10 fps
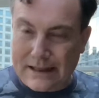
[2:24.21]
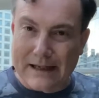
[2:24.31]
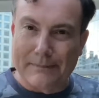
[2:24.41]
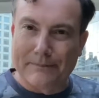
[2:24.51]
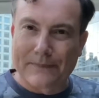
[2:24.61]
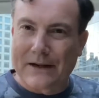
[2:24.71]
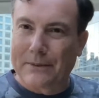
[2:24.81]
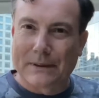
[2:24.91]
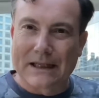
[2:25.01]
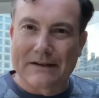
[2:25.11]
There are
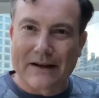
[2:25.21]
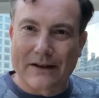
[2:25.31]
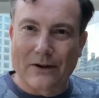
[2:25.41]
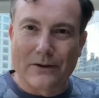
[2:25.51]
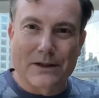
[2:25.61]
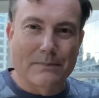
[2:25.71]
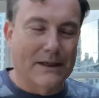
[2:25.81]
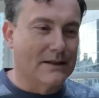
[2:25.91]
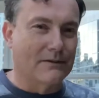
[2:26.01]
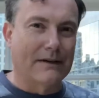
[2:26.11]
plenty of other orange
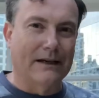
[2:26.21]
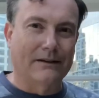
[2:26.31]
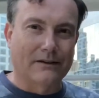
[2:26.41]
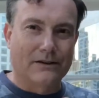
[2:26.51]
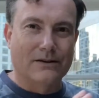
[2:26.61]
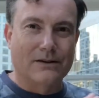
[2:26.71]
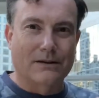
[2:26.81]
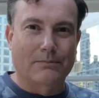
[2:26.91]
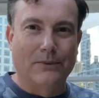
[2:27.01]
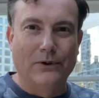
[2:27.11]
bitters around. Don't
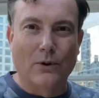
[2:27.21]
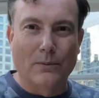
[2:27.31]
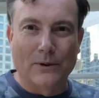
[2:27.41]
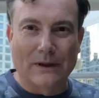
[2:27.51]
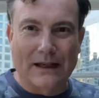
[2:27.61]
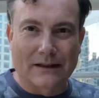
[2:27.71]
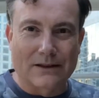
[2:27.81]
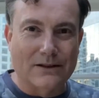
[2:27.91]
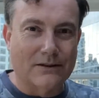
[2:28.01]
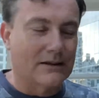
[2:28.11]
use normal
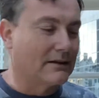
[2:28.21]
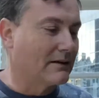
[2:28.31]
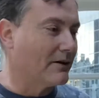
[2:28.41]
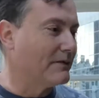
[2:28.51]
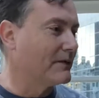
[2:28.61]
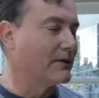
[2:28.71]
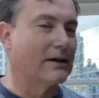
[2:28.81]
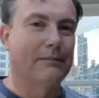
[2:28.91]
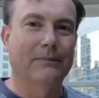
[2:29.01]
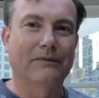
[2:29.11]
Angostura, go
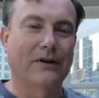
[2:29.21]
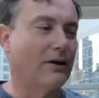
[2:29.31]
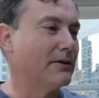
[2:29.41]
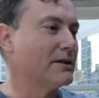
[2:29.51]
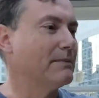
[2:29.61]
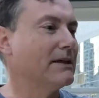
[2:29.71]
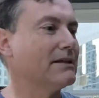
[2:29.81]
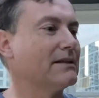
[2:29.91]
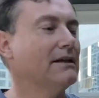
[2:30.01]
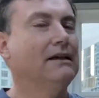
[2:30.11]
for orange
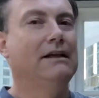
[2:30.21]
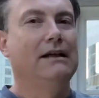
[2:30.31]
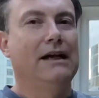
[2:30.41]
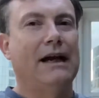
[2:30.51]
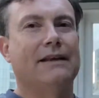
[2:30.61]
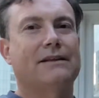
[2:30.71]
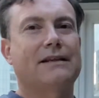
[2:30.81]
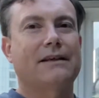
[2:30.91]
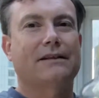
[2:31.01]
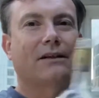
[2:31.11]
bitters. And the
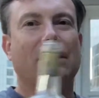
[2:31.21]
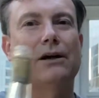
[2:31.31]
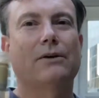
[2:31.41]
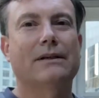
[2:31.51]
Death & Co.